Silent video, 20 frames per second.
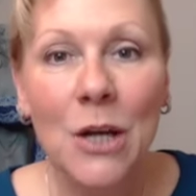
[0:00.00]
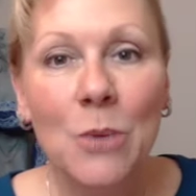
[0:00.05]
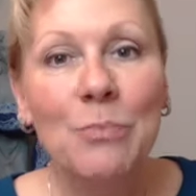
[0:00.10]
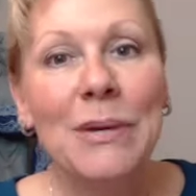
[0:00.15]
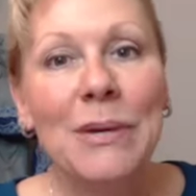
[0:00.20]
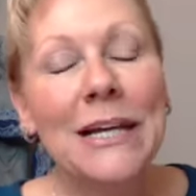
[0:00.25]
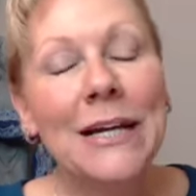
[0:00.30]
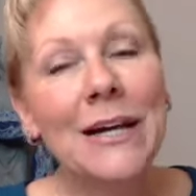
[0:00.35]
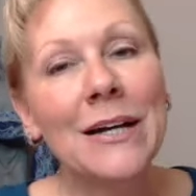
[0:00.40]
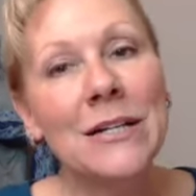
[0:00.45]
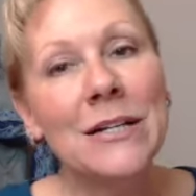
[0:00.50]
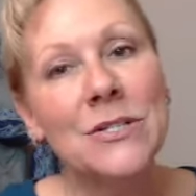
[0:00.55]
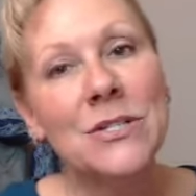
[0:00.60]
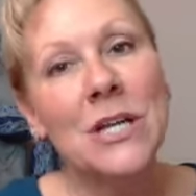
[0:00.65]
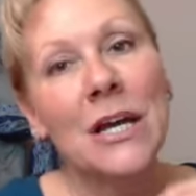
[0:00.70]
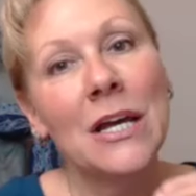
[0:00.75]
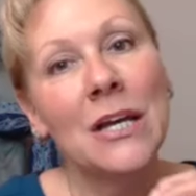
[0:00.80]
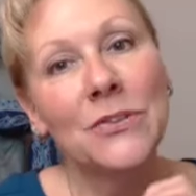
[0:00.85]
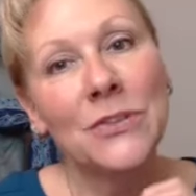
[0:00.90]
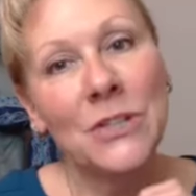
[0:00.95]
because
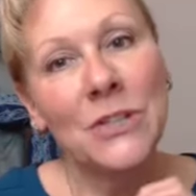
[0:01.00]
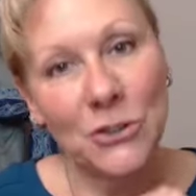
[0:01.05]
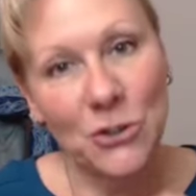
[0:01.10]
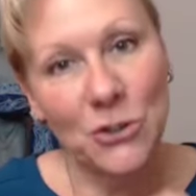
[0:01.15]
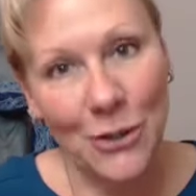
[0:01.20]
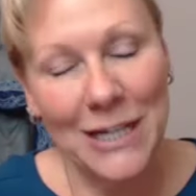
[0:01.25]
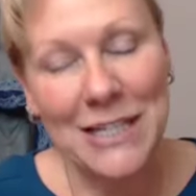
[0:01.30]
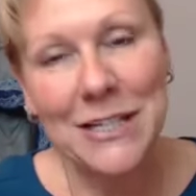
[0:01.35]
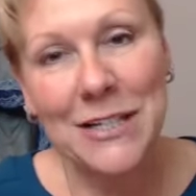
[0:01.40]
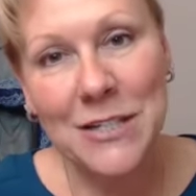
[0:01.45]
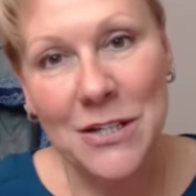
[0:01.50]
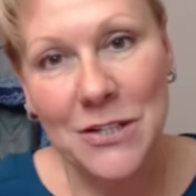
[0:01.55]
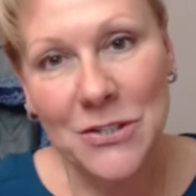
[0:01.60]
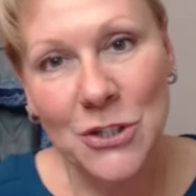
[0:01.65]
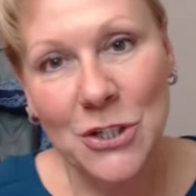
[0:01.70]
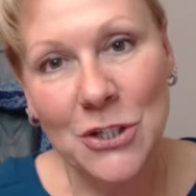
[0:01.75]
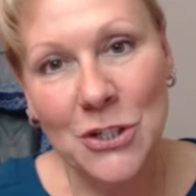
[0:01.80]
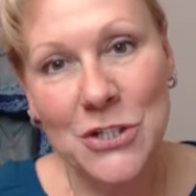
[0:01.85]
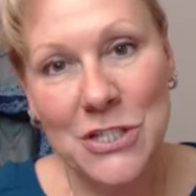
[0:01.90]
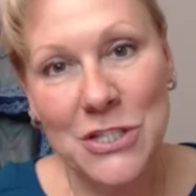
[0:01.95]
they're trying
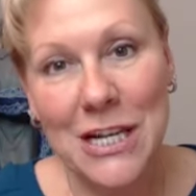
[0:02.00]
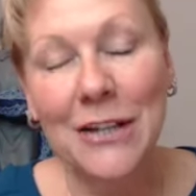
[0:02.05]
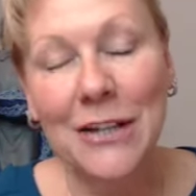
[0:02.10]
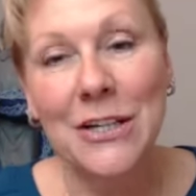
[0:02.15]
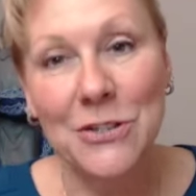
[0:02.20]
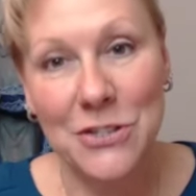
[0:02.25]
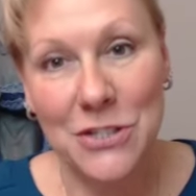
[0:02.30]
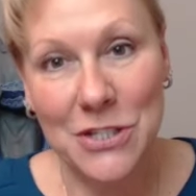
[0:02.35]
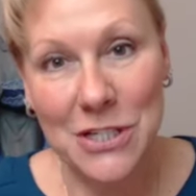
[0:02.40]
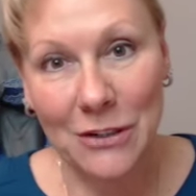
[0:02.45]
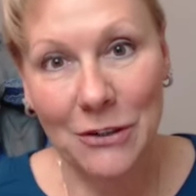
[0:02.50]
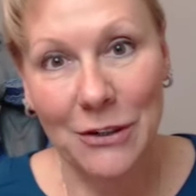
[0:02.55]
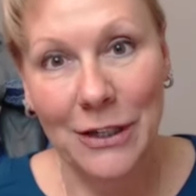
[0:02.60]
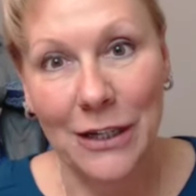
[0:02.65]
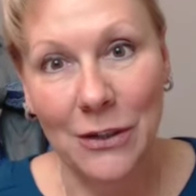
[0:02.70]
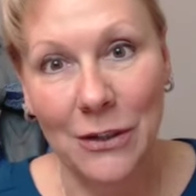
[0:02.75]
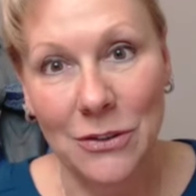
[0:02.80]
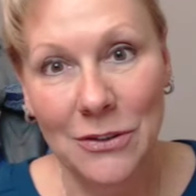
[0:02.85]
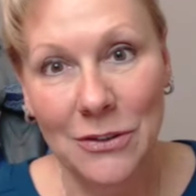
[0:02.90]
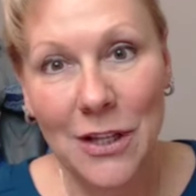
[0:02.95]
to sell you cereal,